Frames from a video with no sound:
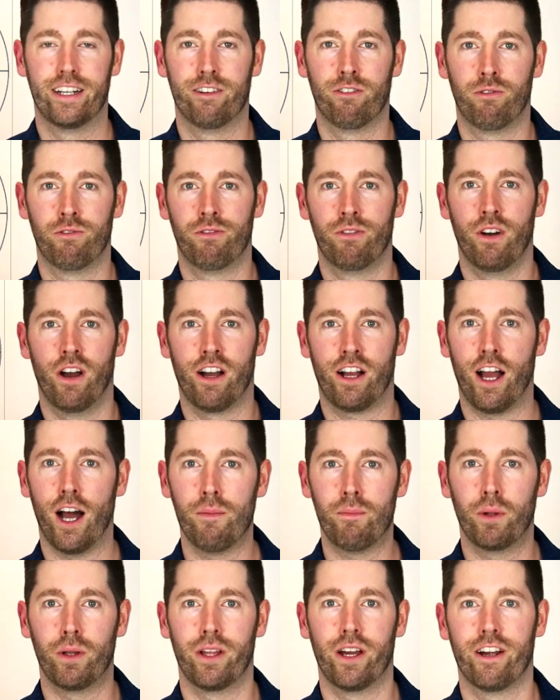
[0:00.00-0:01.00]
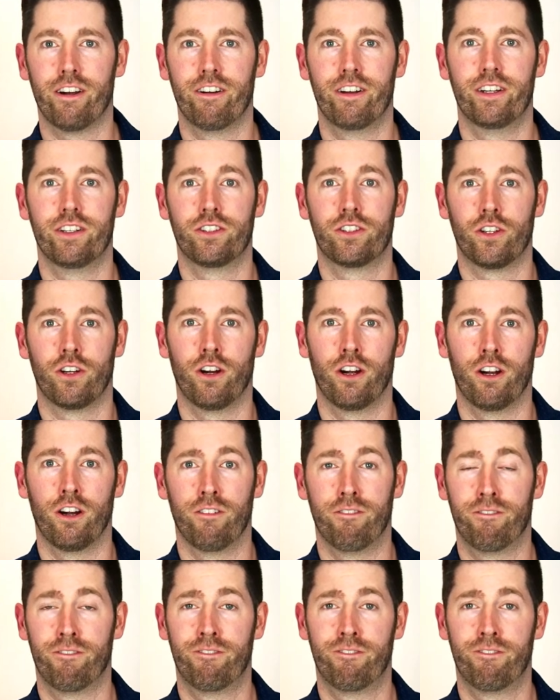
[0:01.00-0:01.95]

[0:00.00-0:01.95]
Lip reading: if a couple areas are